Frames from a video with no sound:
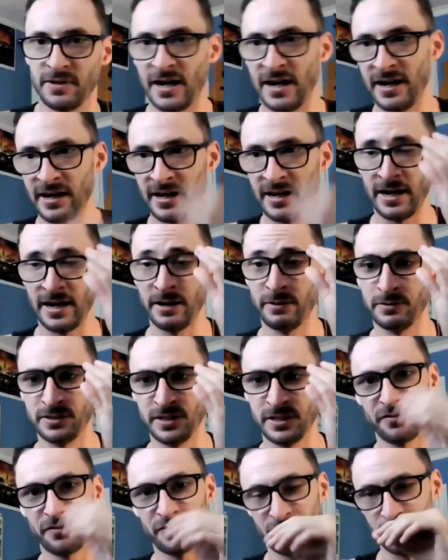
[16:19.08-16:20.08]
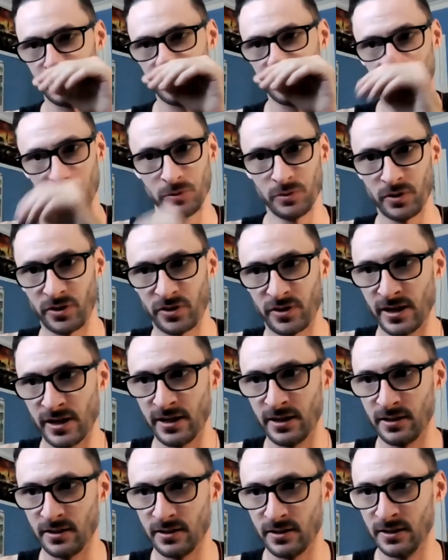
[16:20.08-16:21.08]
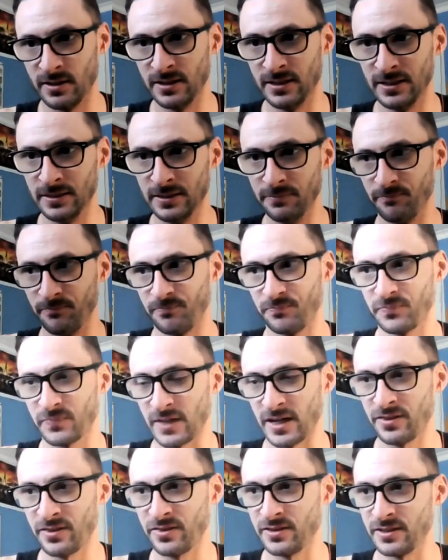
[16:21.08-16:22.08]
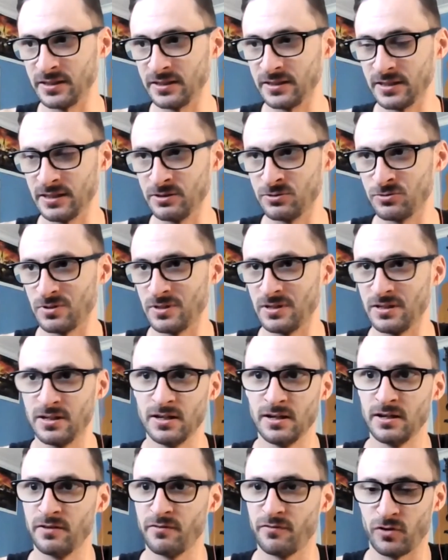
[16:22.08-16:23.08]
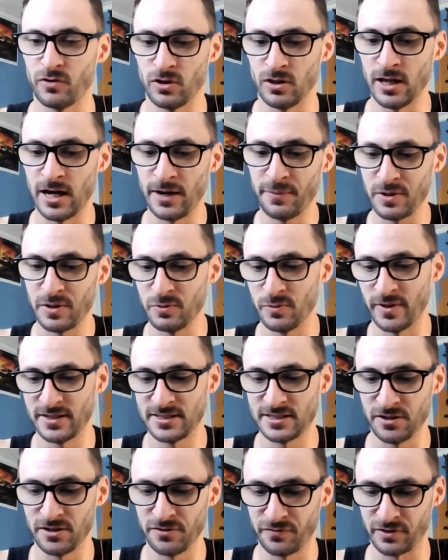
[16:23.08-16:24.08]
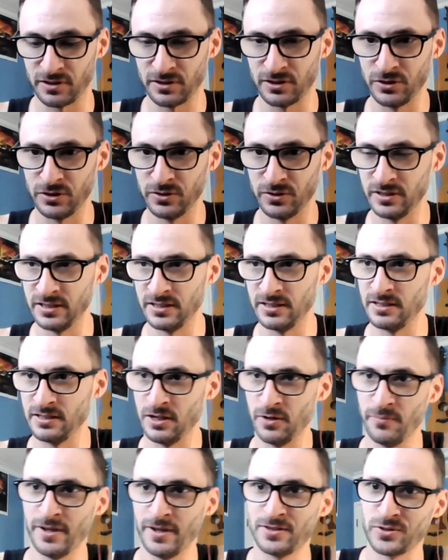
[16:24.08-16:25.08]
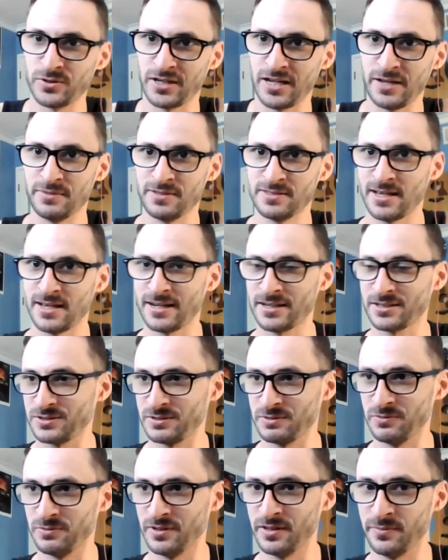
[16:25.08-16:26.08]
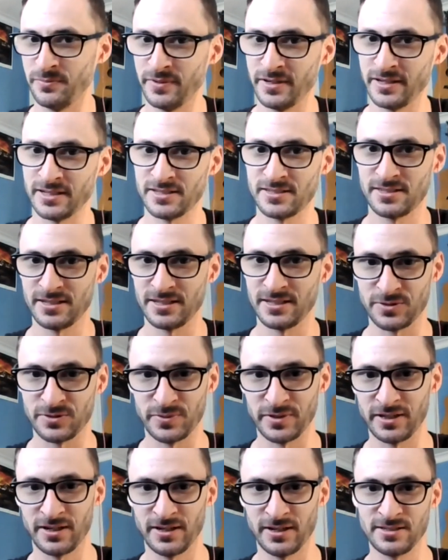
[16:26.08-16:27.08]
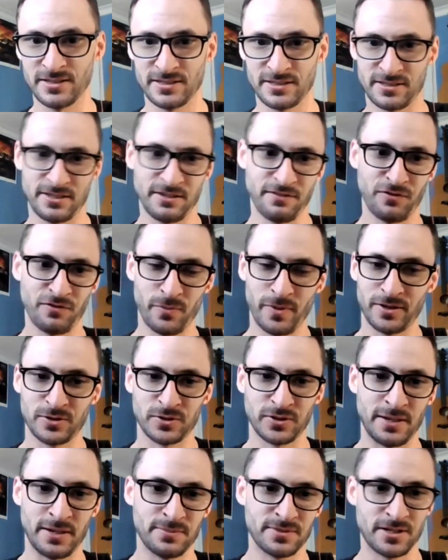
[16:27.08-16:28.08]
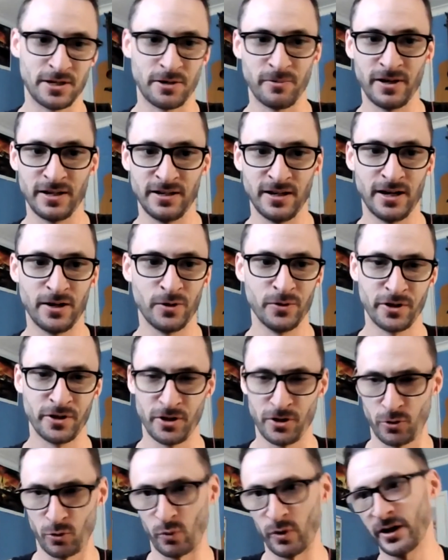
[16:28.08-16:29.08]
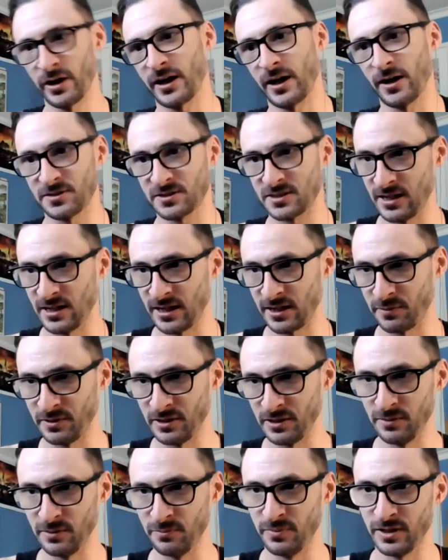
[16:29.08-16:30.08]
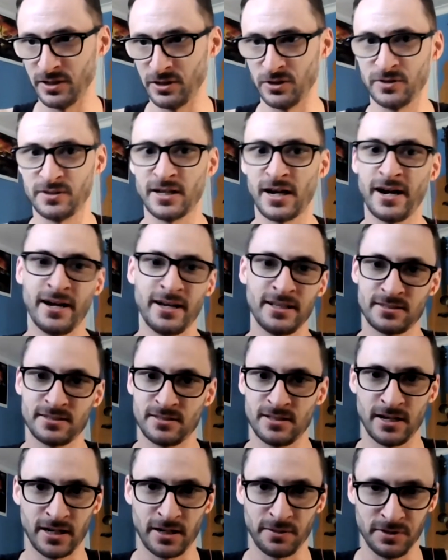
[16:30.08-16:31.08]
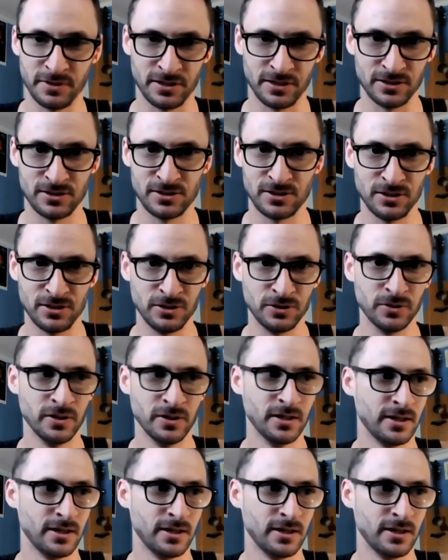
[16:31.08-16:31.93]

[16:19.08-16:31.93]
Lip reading: I would definitely agree with that. I think it's for a lot of people, myself included, mental game is actually one of the biggest things because if your mental game is not right, not only are your workouts not gonna be good, but your diet's not gonna be good too.